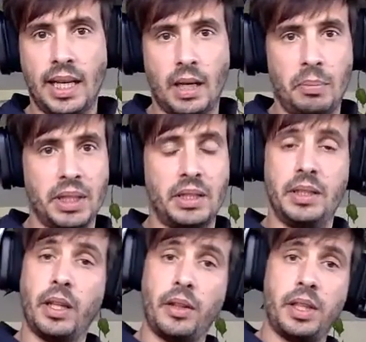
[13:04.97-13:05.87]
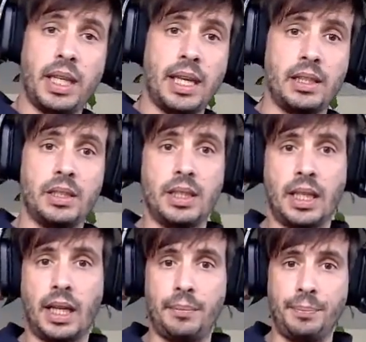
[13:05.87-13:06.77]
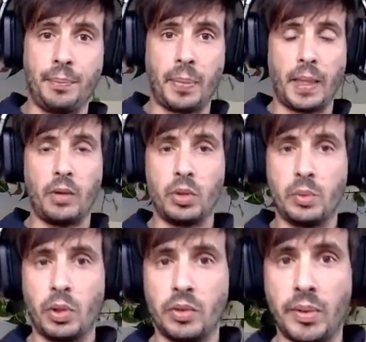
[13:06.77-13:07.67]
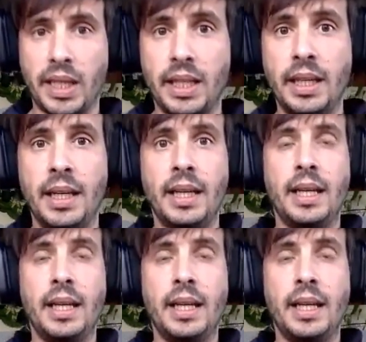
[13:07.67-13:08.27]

but nothing else. I was wondering,